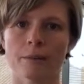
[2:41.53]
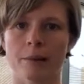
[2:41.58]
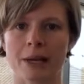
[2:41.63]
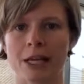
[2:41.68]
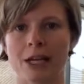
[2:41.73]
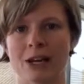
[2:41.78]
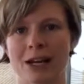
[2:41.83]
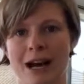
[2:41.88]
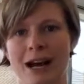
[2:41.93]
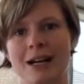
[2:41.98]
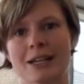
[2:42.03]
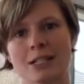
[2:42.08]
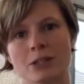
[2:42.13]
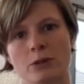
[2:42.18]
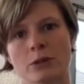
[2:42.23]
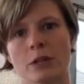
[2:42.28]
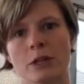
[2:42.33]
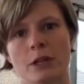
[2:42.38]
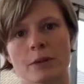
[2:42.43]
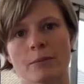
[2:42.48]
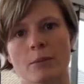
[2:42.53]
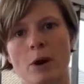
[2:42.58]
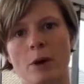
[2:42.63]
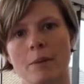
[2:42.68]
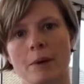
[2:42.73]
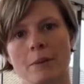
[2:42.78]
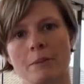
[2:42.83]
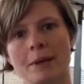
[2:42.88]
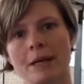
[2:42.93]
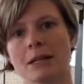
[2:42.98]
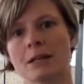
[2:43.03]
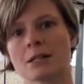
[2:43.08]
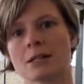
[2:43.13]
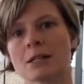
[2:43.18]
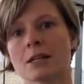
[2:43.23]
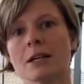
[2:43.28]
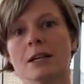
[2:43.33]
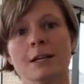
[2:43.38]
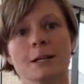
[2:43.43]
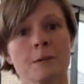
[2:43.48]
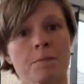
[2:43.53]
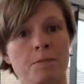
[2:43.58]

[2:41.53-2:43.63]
but you can't do it at the moment because